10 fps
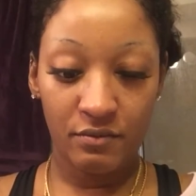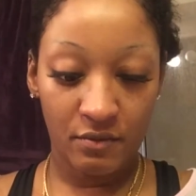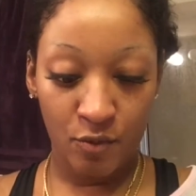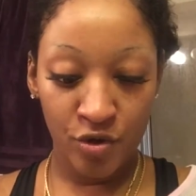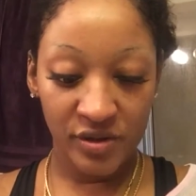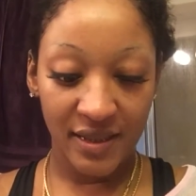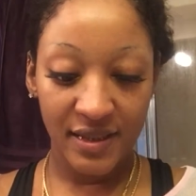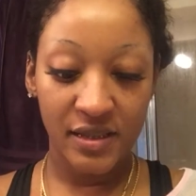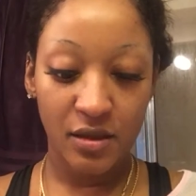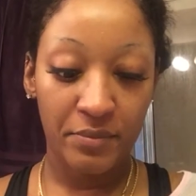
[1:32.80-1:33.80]

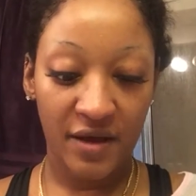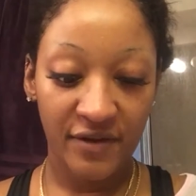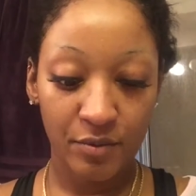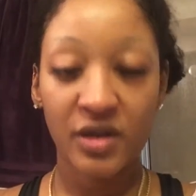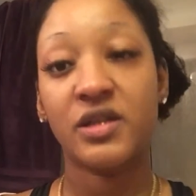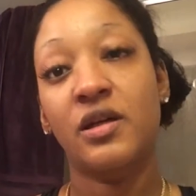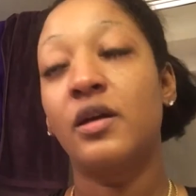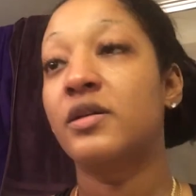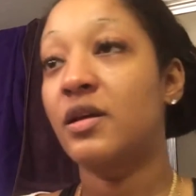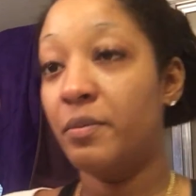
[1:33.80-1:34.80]
PoreFection Baked
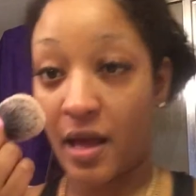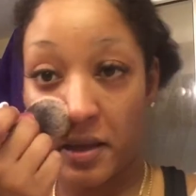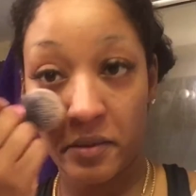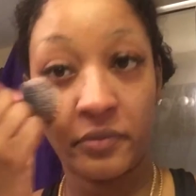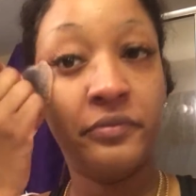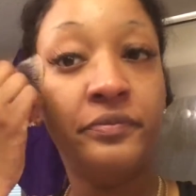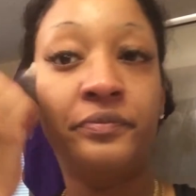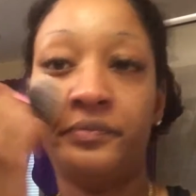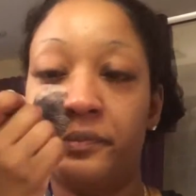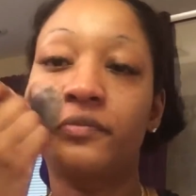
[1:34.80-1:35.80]
Perfecting Powder
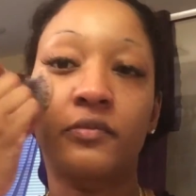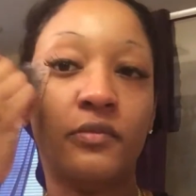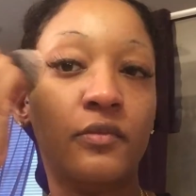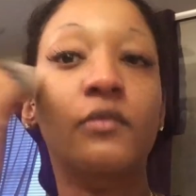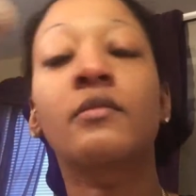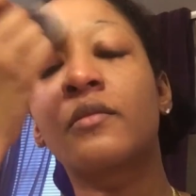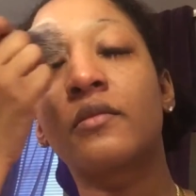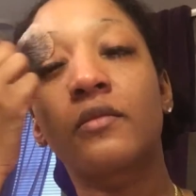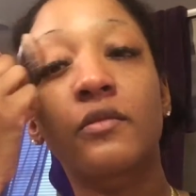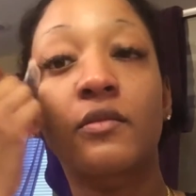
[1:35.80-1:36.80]
in
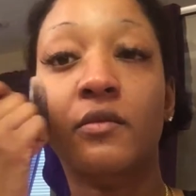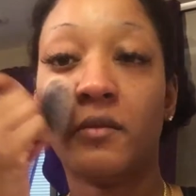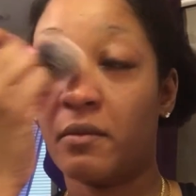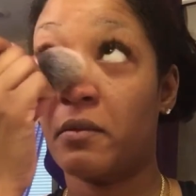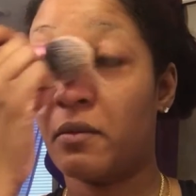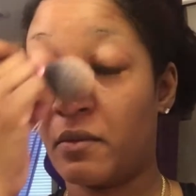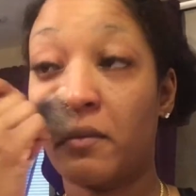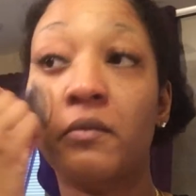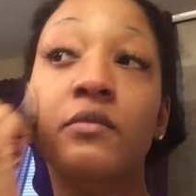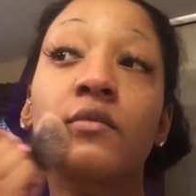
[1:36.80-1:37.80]
PF5, which is
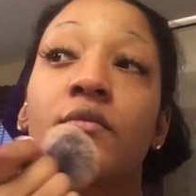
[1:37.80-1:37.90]
tan.